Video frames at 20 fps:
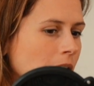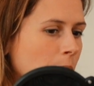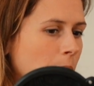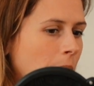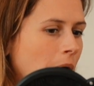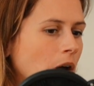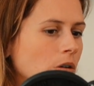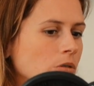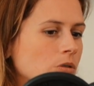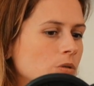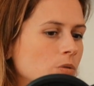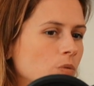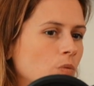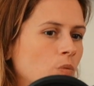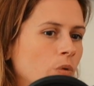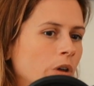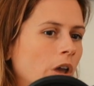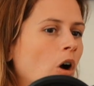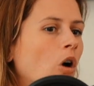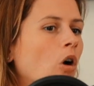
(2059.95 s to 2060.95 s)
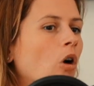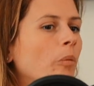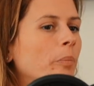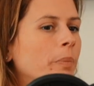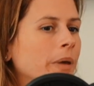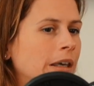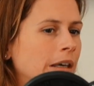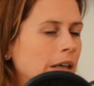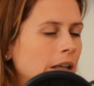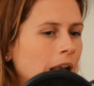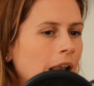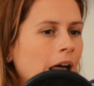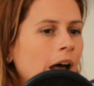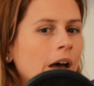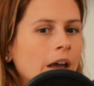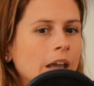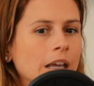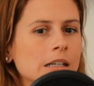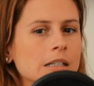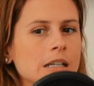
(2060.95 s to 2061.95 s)
about we all being
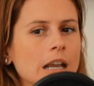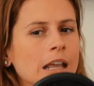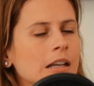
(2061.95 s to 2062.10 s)
aligned.